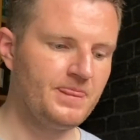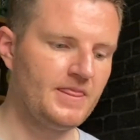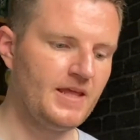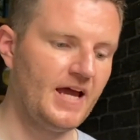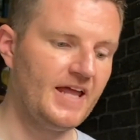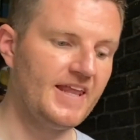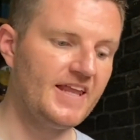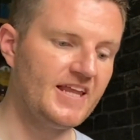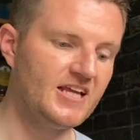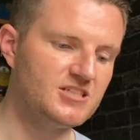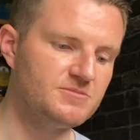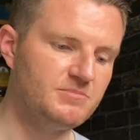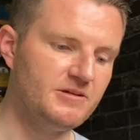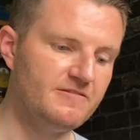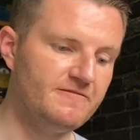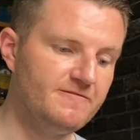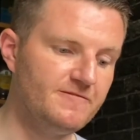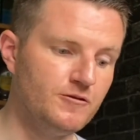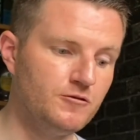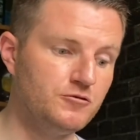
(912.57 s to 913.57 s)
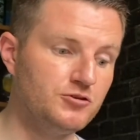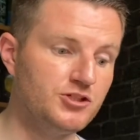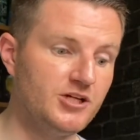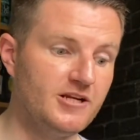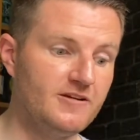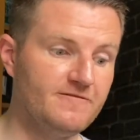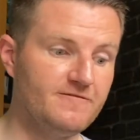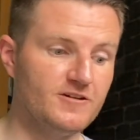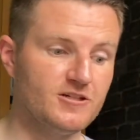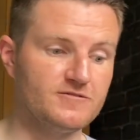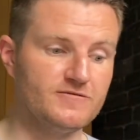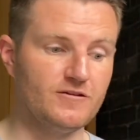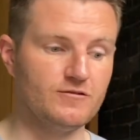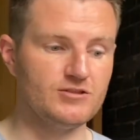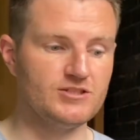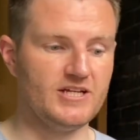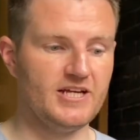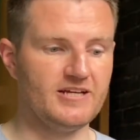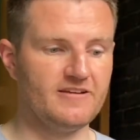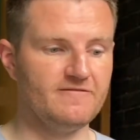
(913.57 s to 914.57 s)
And then this being full sherry, first fill,
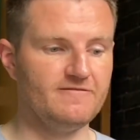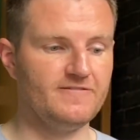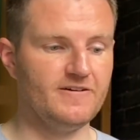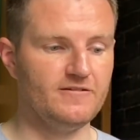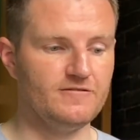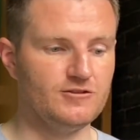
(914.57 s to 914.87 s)
second fill,